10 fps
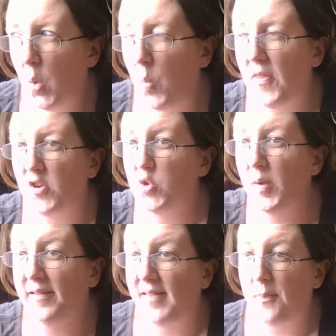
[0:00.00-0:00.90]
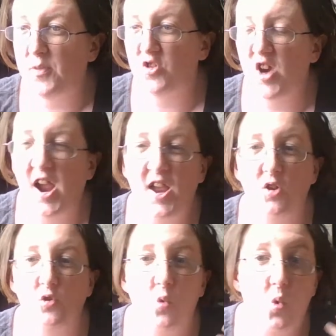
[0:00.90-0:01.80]
whether to accept the
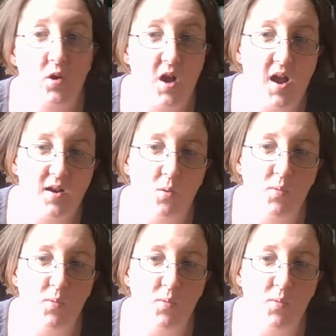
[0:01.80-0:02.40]
child or not.